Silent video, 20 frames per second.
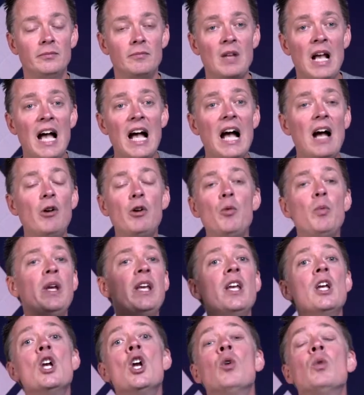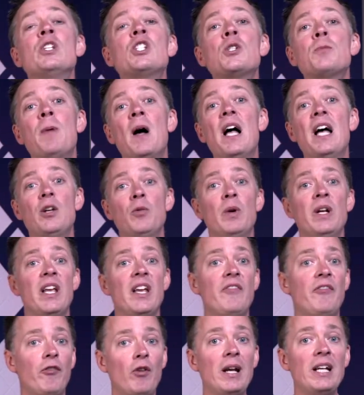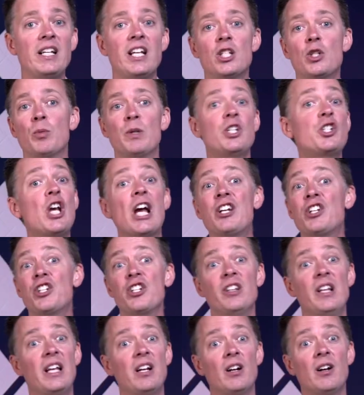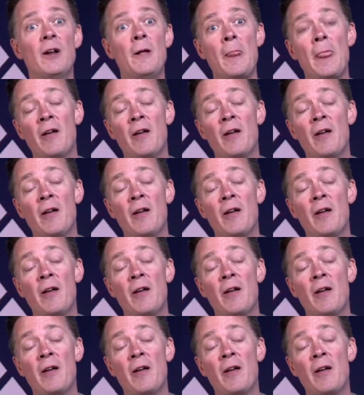How do we respond when a friend gets a rejection letter